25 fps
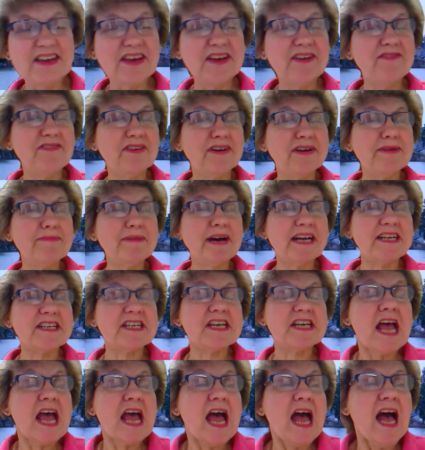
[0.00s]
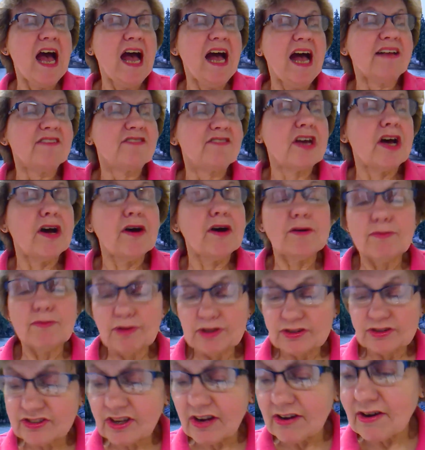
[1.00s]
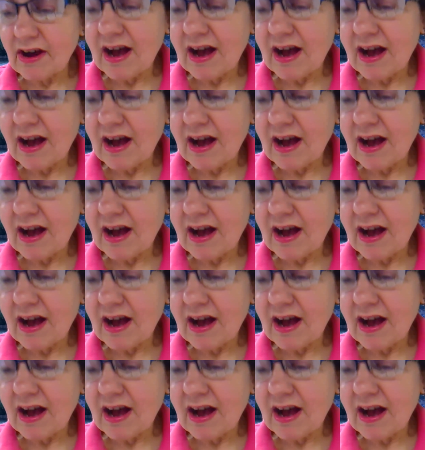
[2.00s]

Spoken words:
you very much. So we'll start